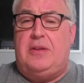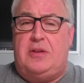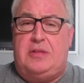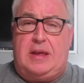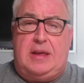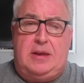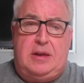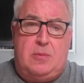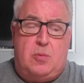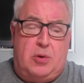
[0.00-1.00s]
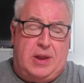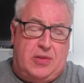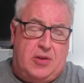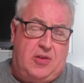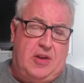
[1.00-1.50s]
the data you want
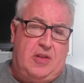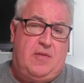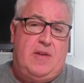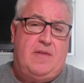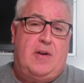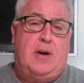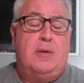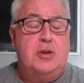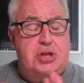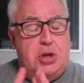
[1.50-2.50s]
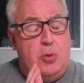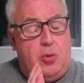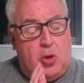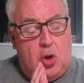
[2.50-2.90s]
in the CSV file, choose